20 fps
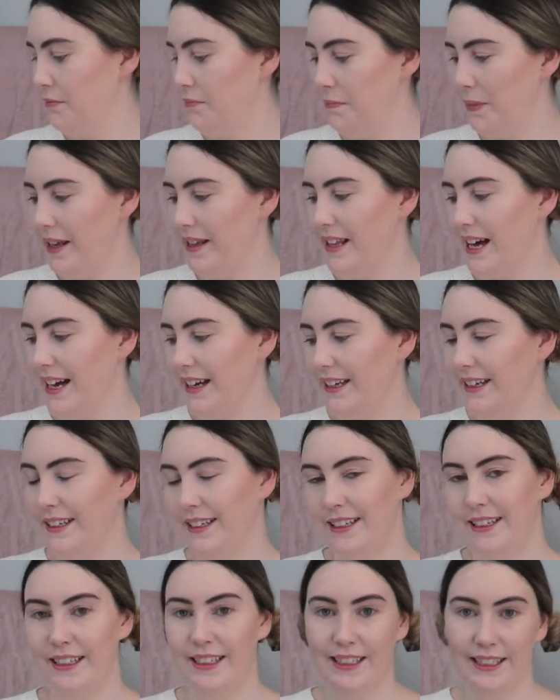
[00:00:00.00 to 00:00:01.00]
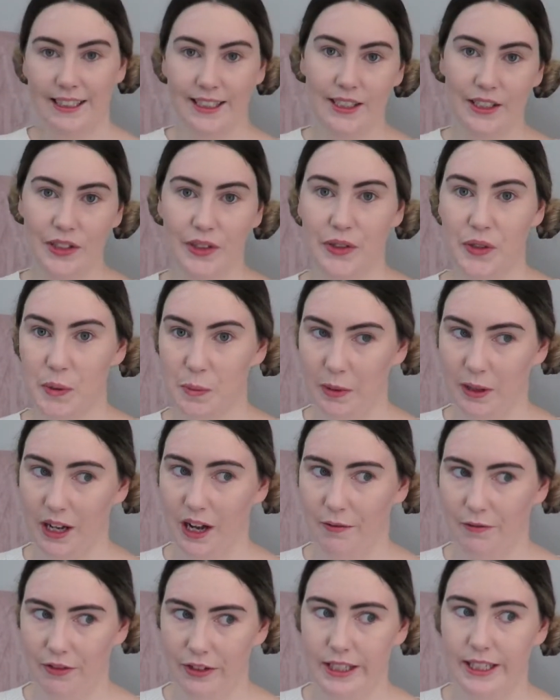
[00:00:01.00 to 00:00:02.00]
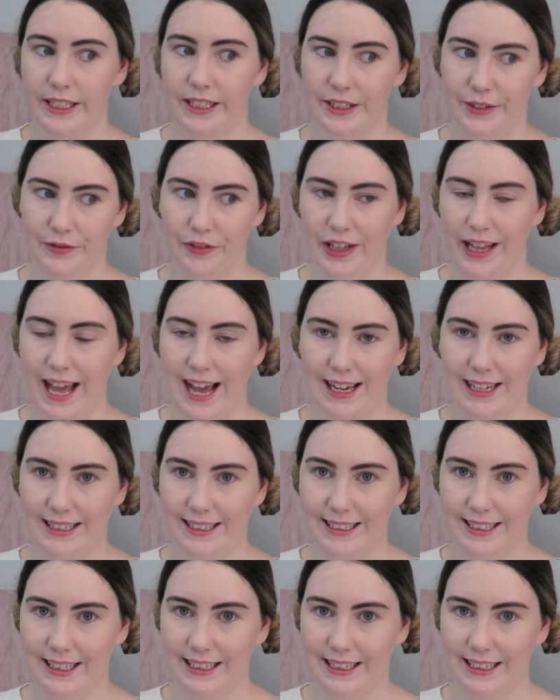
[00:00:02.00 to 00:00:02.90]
be like super comforted and relaxed